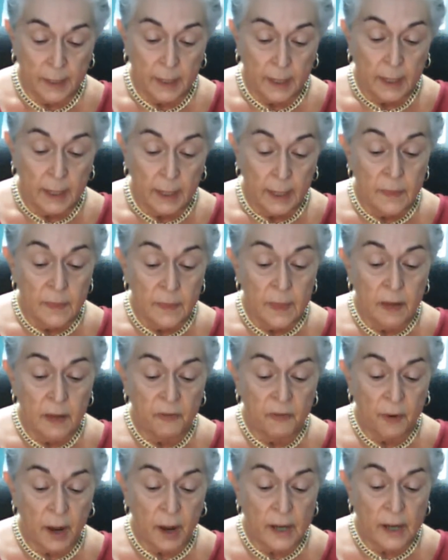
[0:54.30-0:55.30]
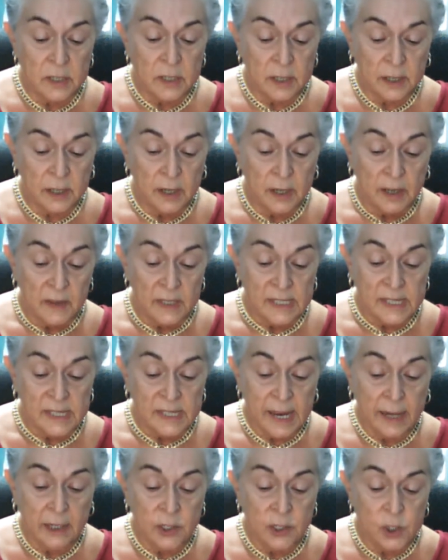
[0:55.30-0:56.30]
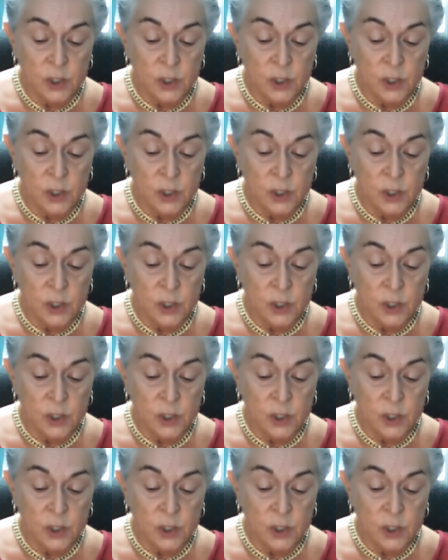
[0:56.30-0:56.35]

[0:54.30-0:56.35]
In their fright, the sailors